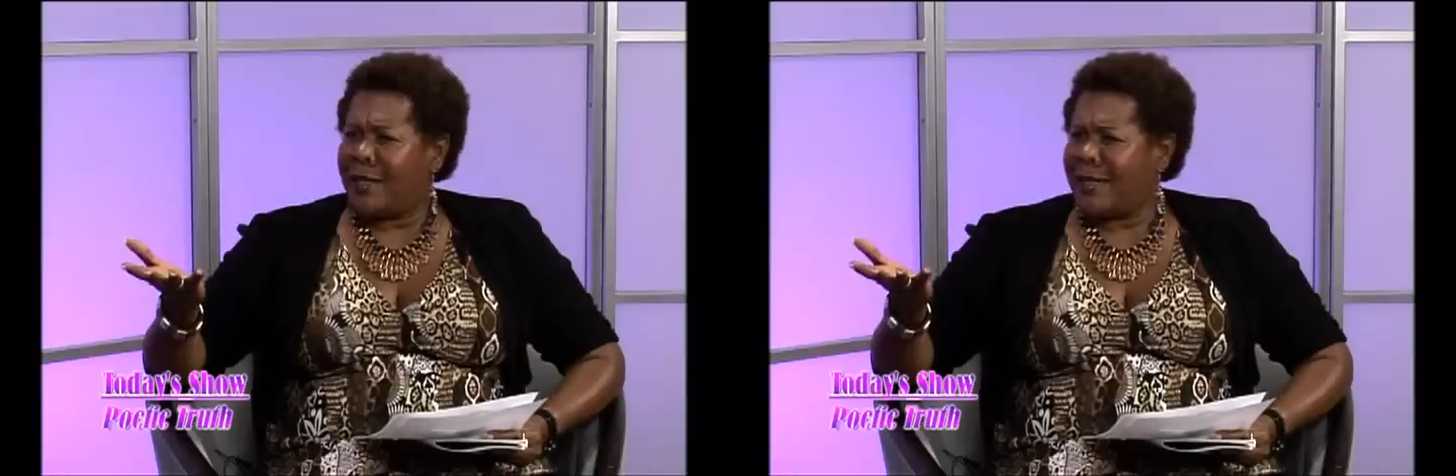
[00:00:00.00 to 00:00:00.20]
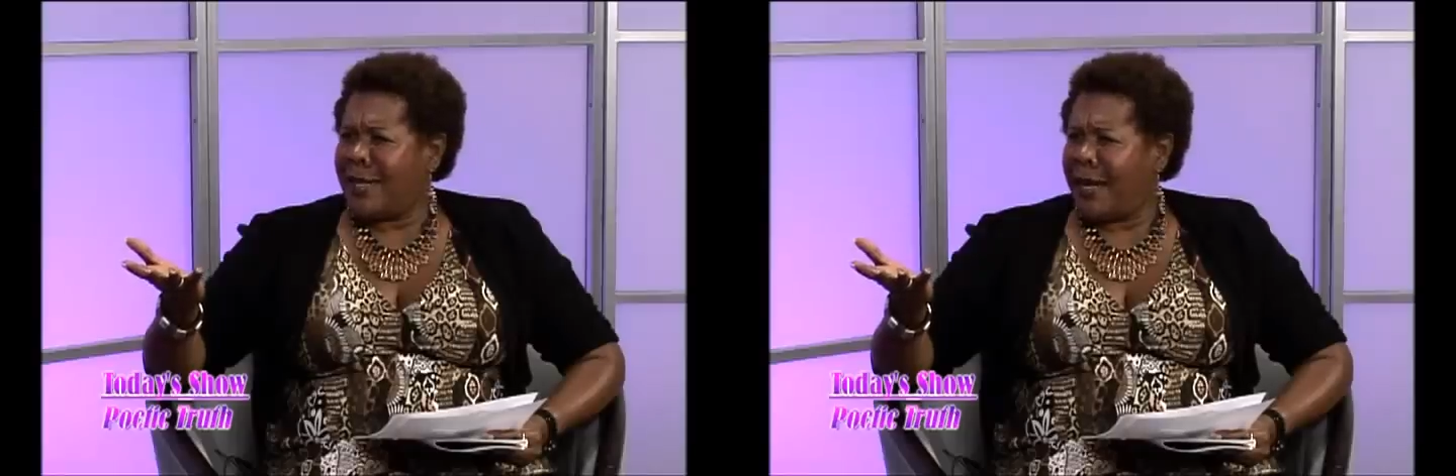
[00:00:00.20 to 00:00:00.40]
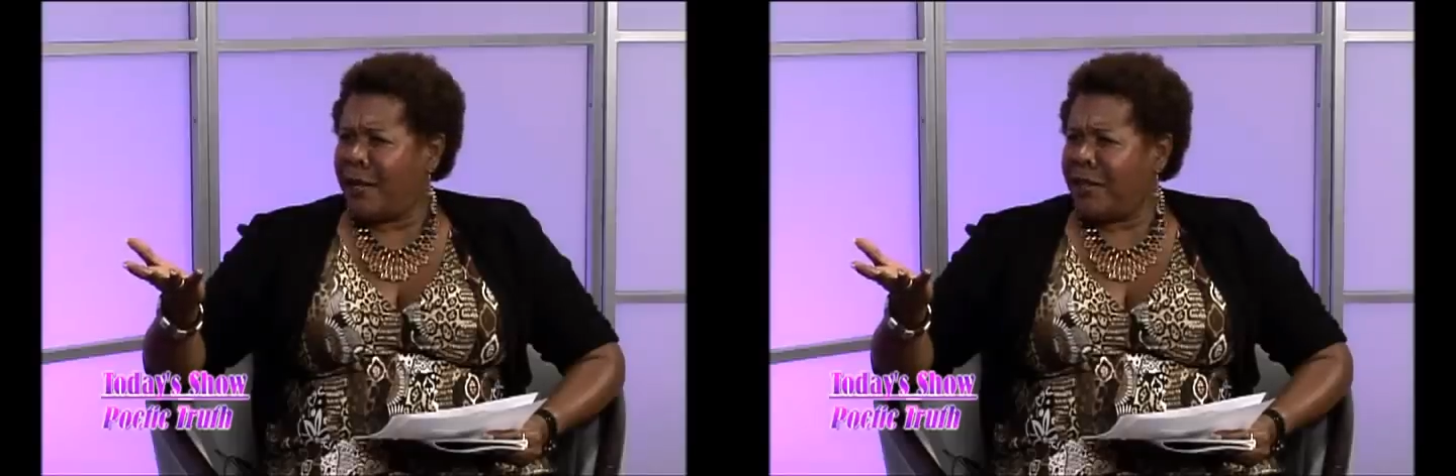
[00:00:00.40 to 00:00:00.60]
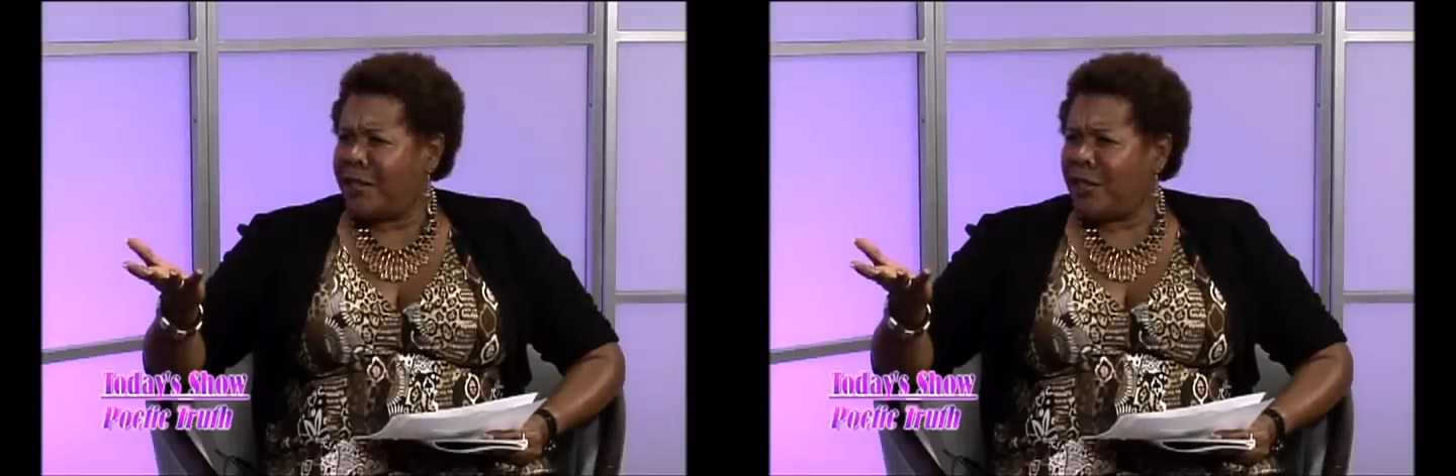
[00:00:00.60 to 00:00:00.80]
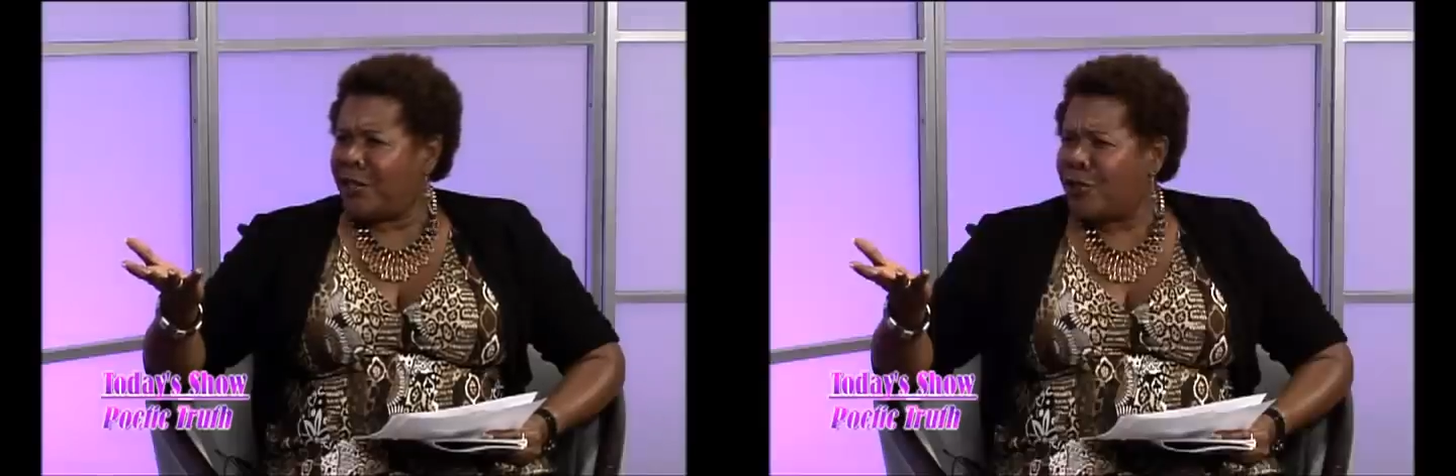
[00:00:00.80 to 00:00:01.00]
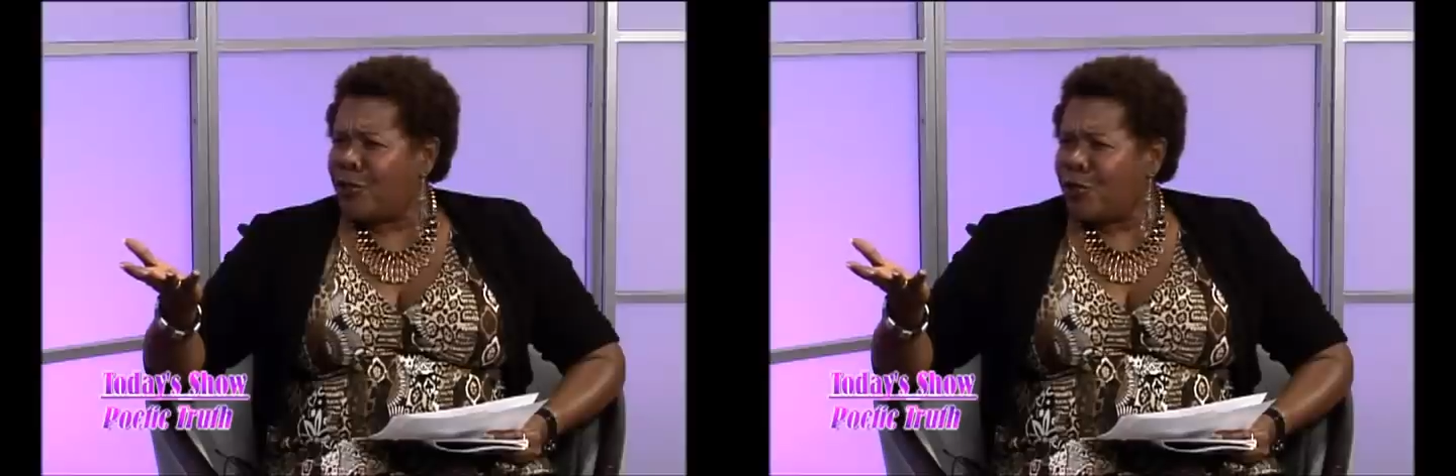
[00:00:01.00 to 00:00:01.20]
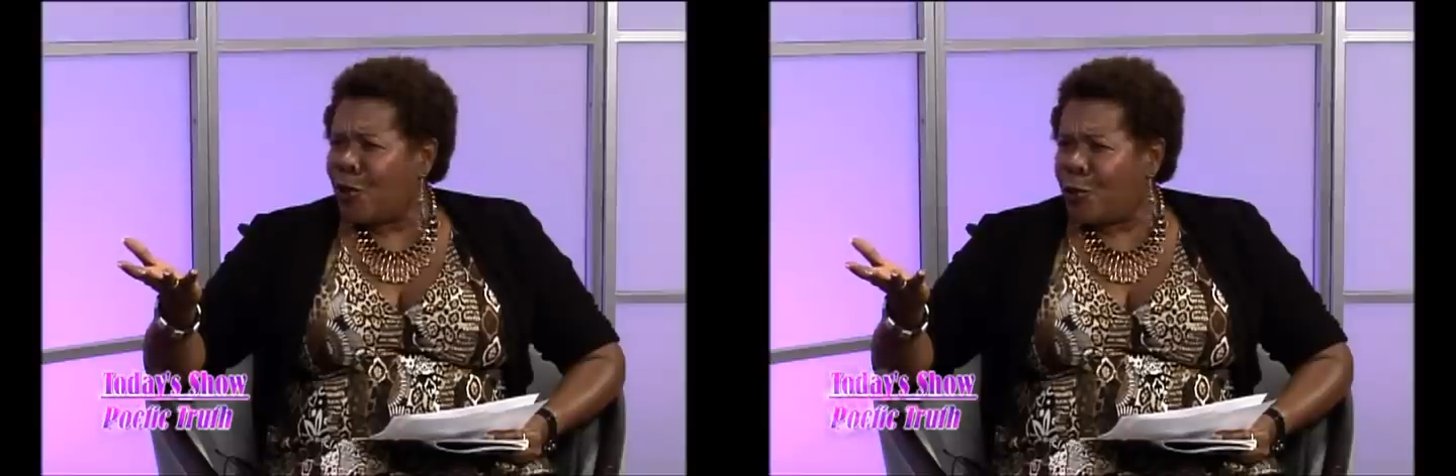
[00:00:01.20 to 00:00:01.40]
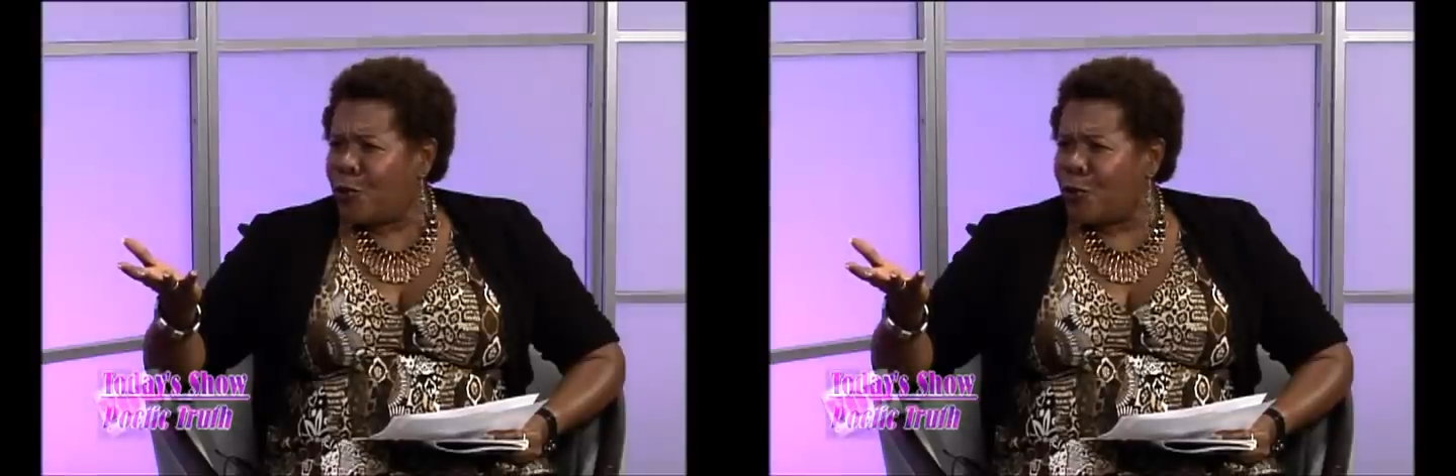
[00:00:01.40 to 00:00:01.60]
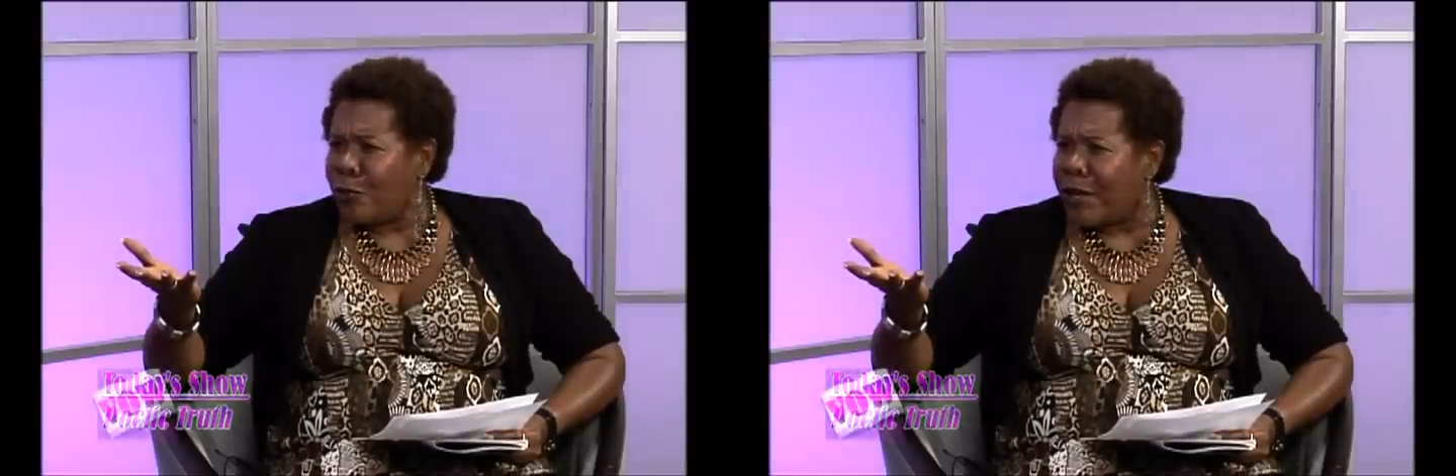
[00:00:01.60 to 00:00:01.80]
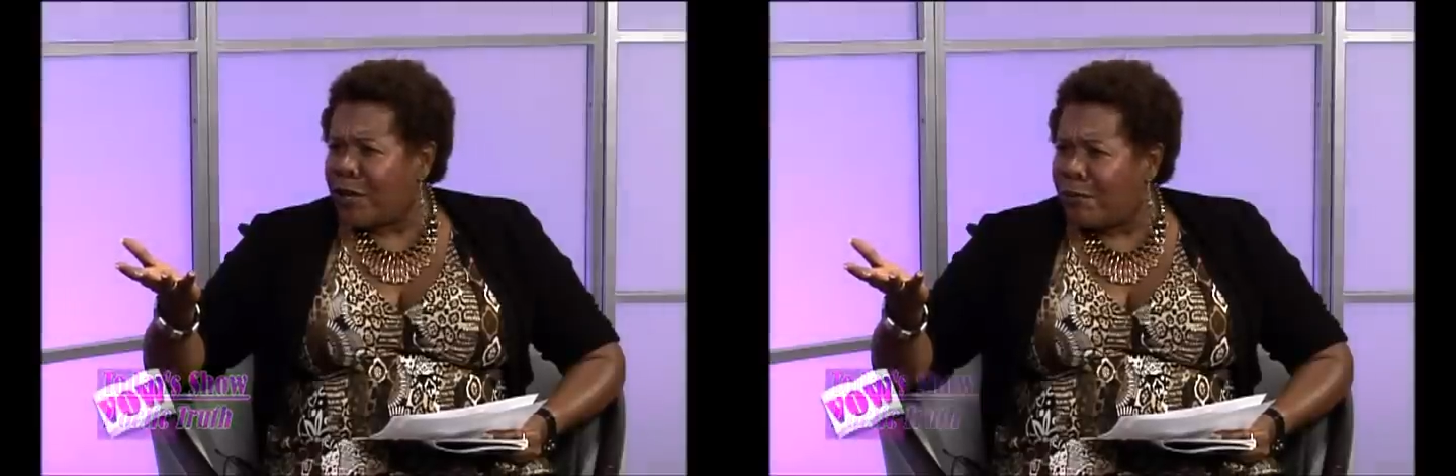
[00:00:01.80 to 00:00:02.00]
that saying? Sticks and stones will
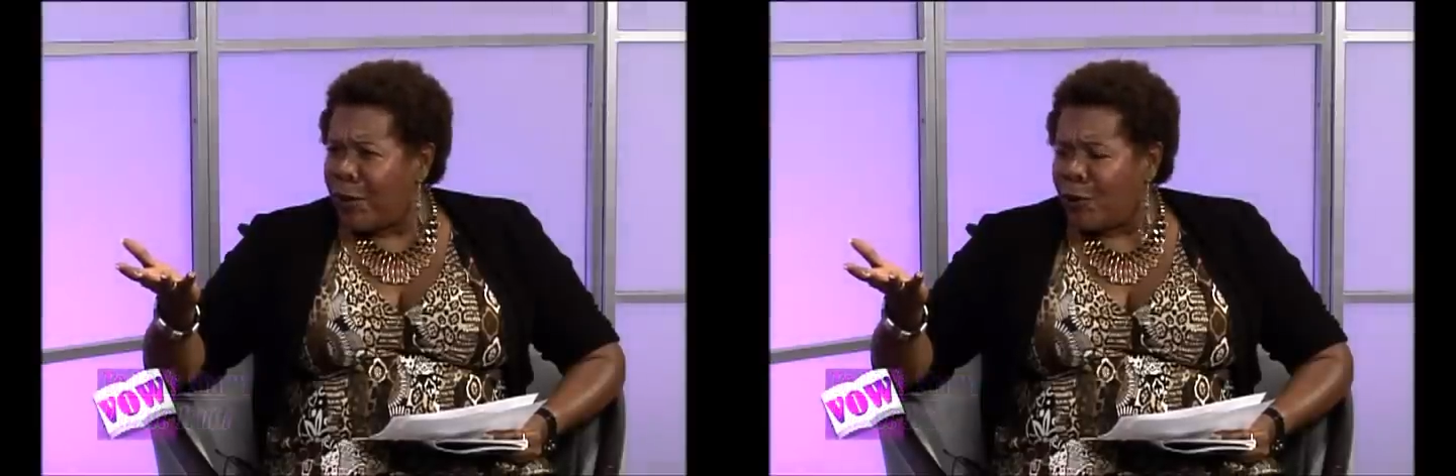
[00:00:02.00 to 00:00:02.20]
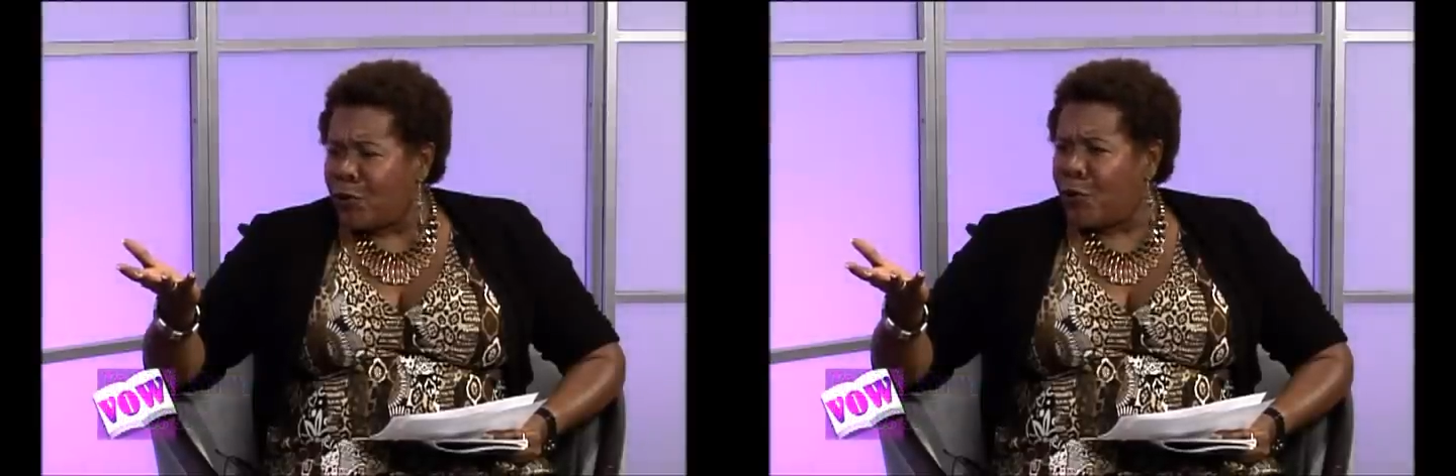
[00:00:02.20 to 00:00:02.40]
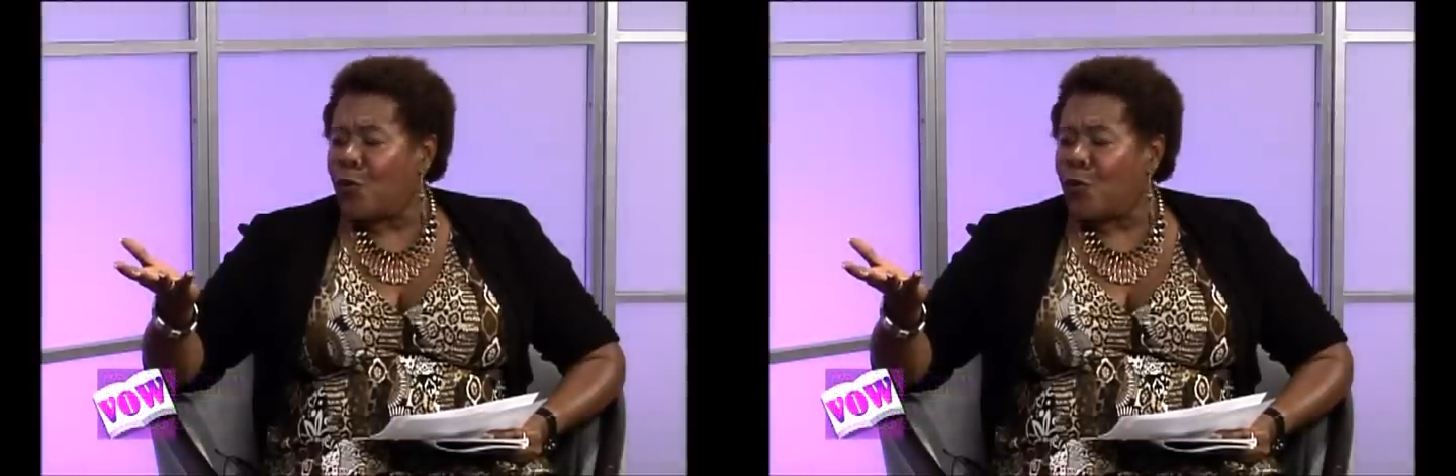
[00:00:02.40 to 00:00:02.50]
break your bones,